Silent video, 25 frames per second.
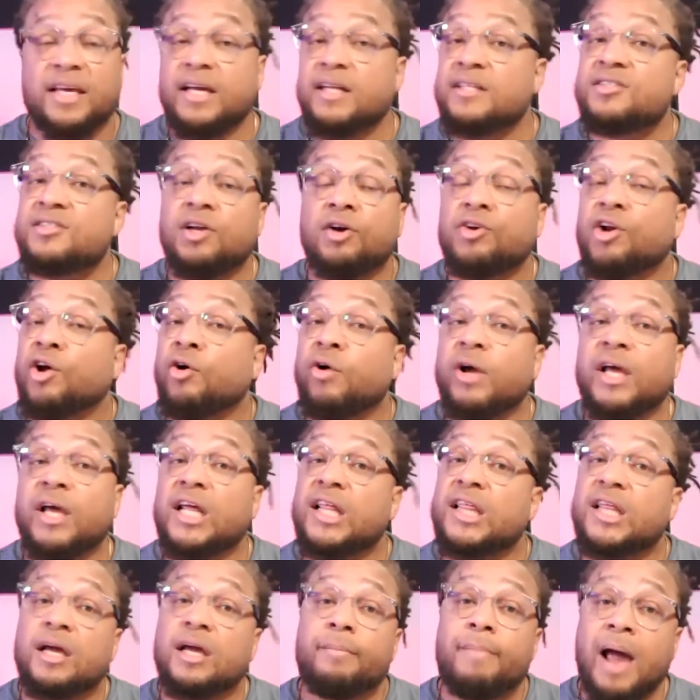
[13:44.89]
kids don't know
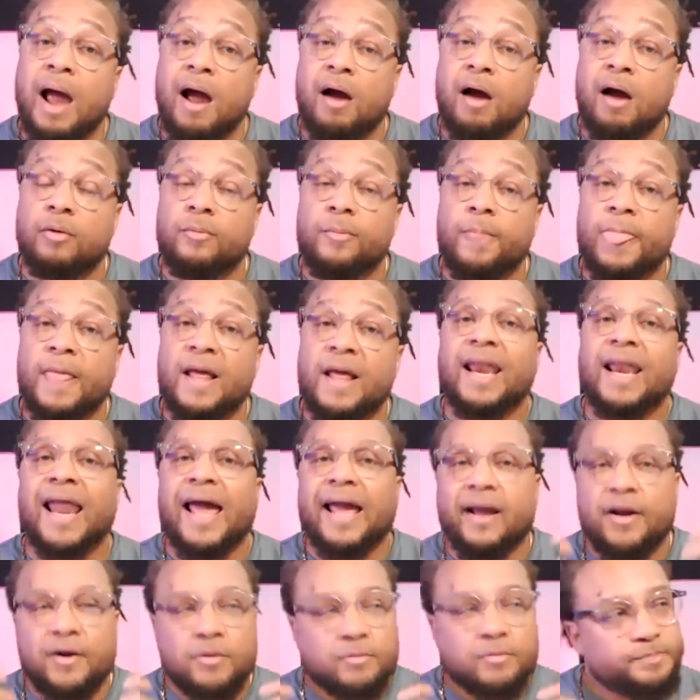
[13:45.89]
anything about.
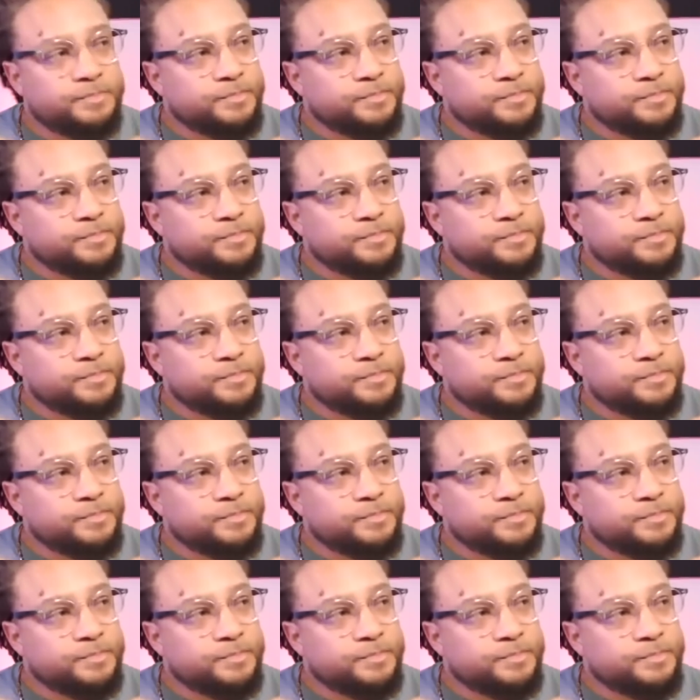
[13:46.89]
Like,